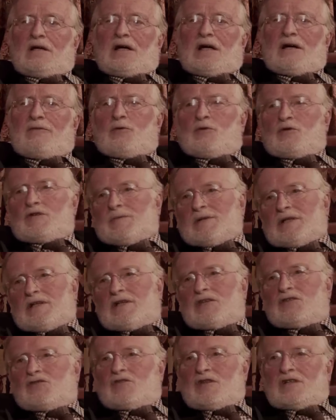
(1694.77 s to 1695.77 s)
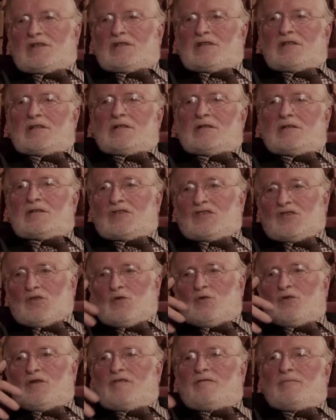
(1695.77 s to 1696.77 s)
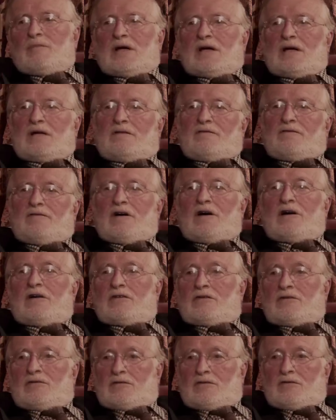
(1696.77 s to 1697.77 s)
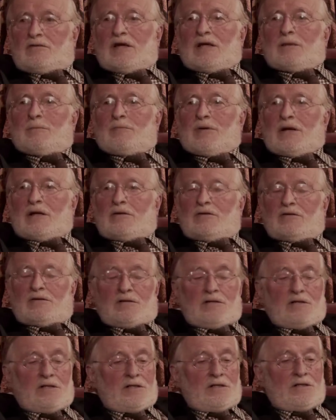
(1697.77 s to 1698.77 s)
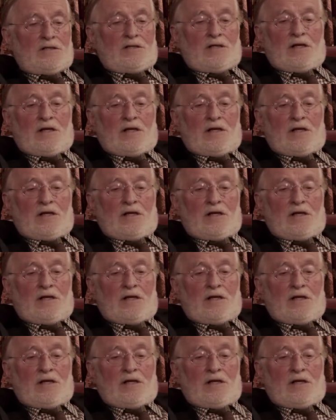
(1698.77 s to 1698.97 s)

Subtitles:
I've always been interested in the story of my father and grandparents and things,